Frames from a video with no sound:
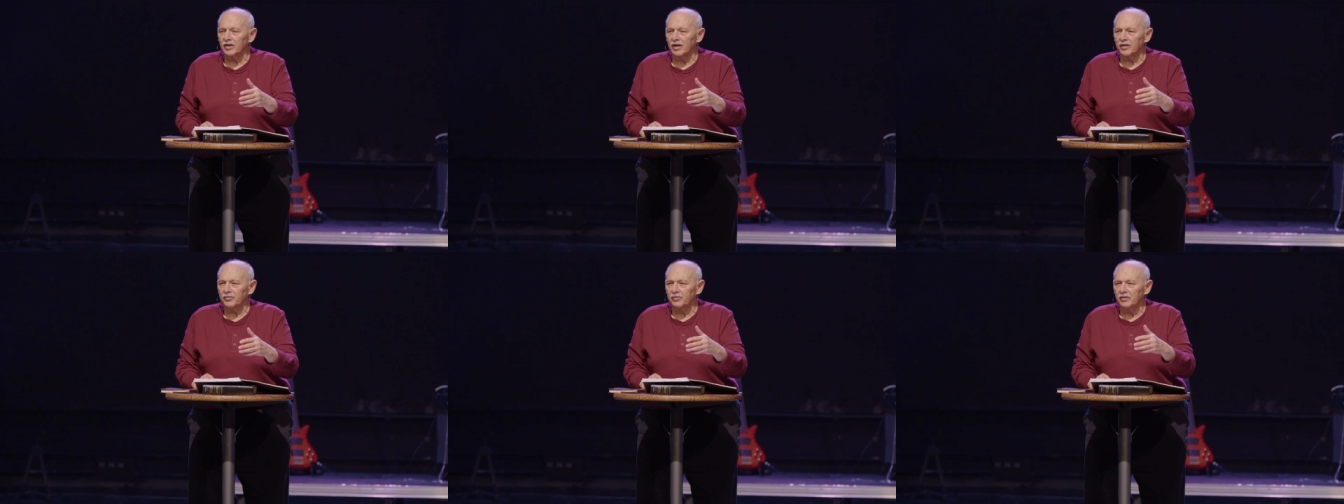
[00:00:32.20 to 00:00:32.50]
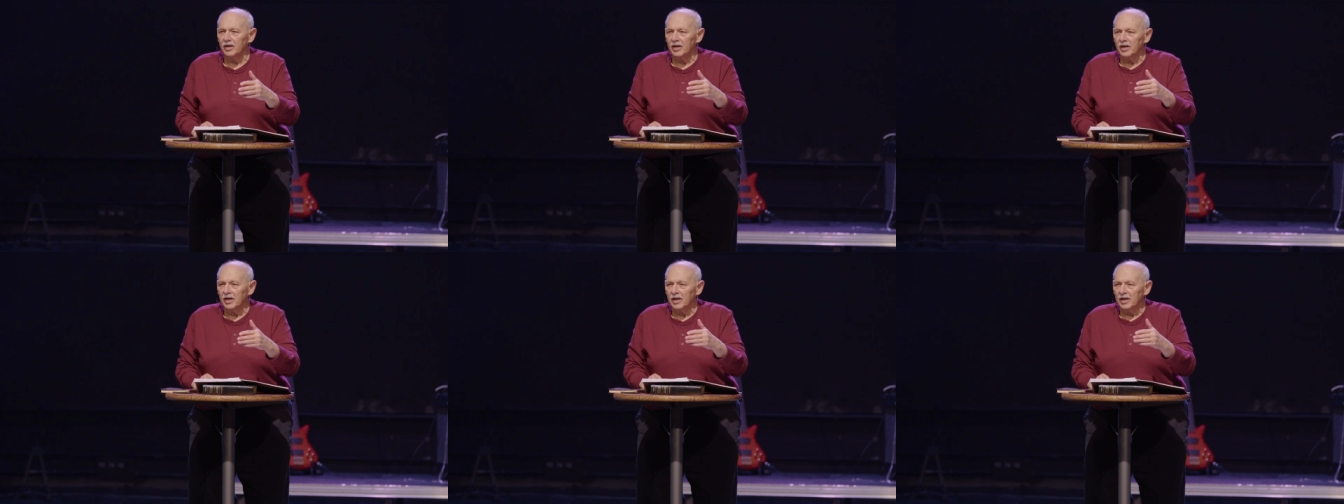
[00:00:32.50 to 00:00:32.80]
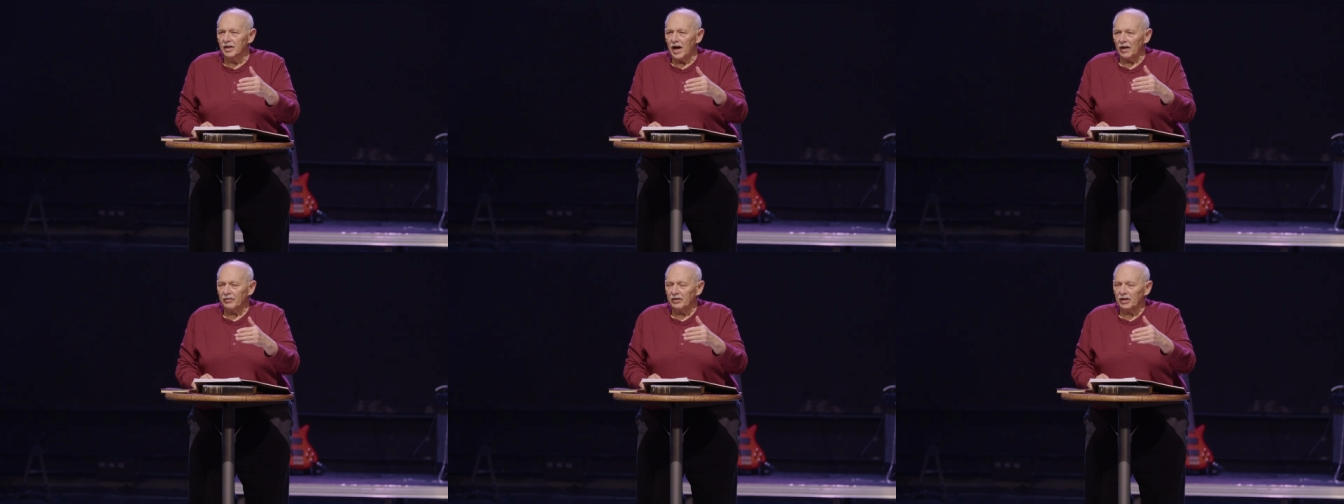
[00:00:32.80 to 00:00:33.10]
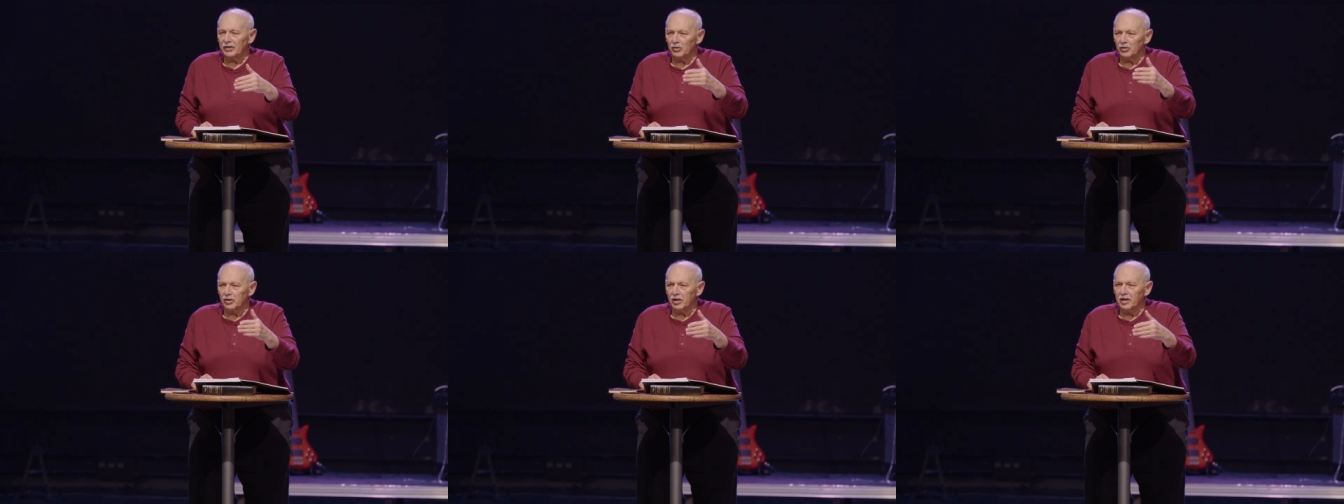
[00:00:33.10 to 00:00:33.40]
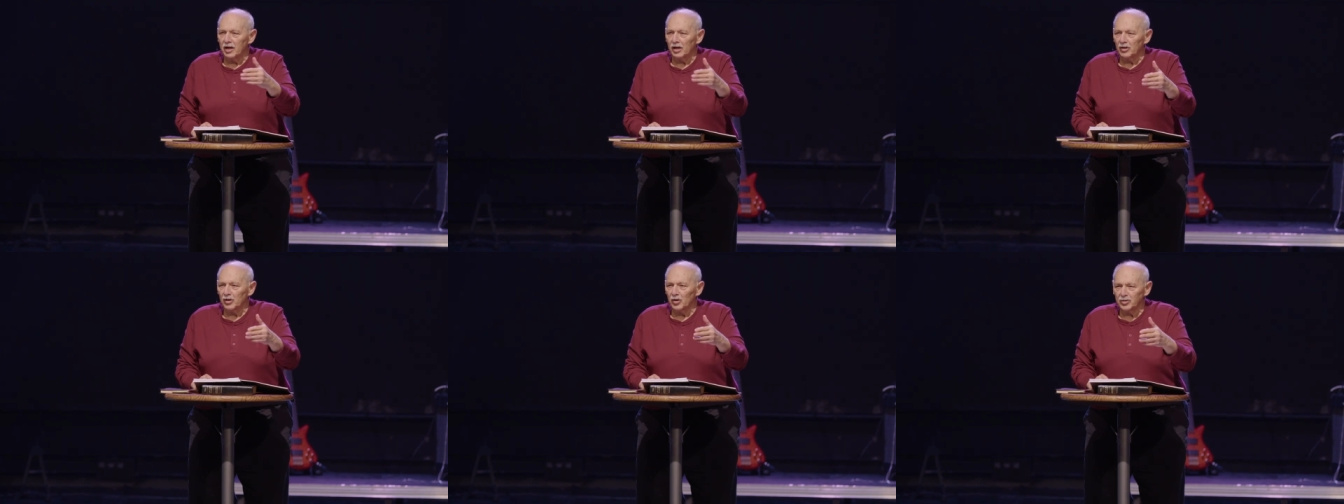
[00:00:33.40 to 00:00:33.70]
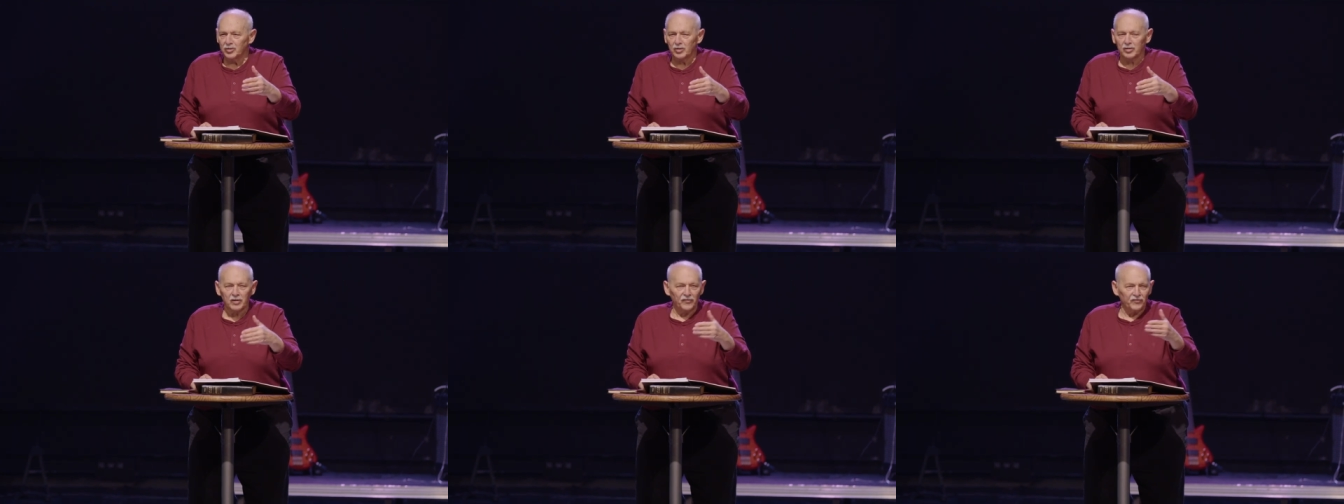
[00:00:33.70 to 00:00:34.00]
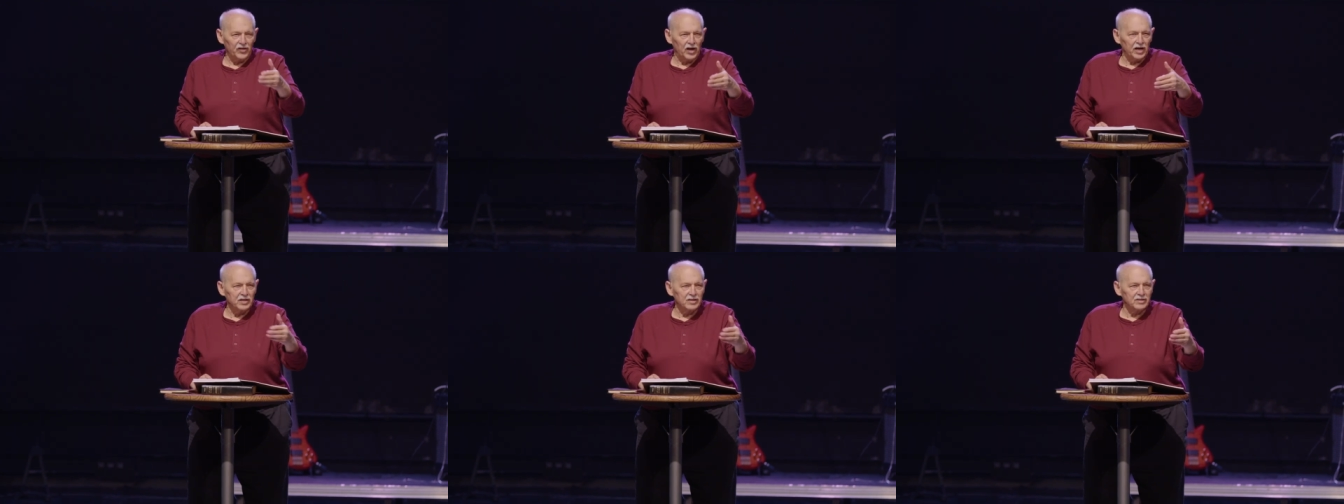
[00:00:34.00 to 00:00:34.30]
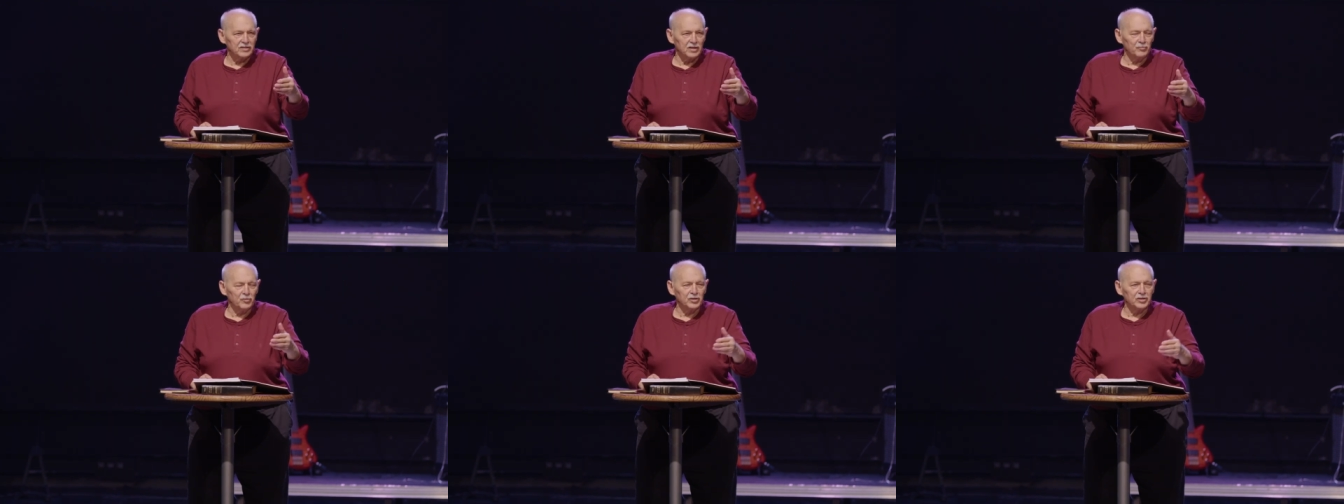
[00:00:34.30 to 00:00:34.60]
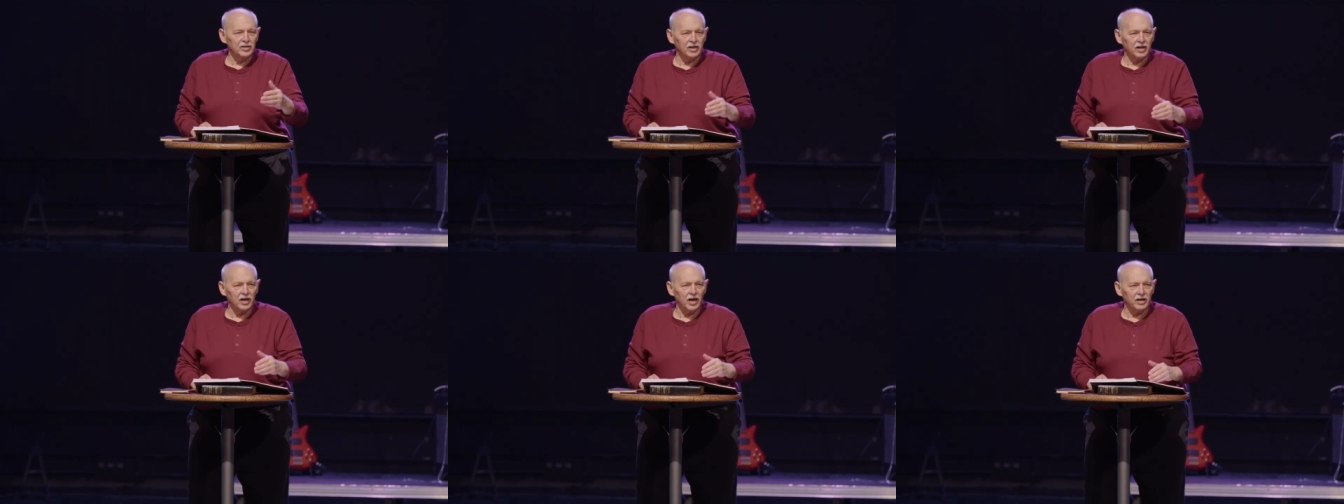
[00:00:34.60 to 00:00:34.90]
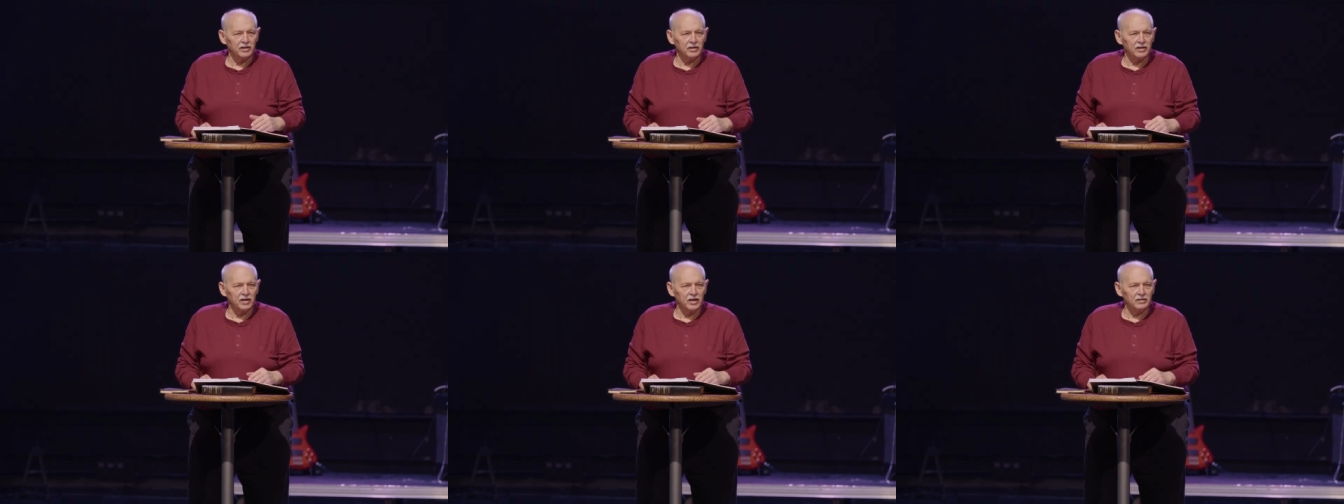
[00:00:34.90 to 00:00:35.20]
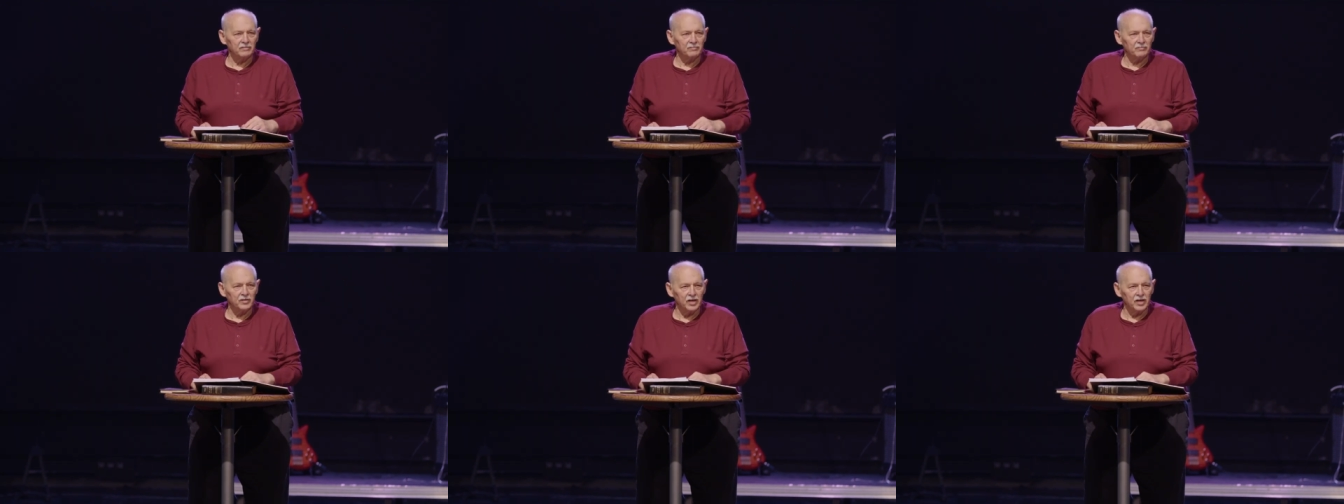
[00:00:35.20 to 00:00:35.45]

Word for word: I think they're getting closer to finding someone to candidate.